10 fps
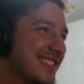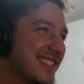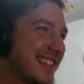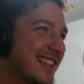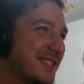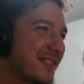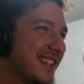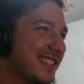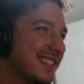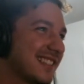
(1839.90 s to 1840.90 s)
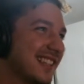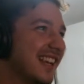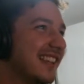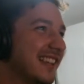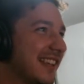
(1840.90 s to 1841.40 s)
this guy's face
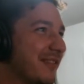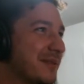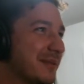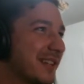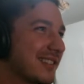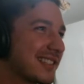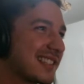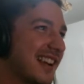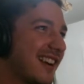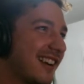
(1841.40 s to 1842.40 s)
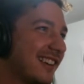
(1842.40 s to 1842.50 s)
and then gave him someone else's hair?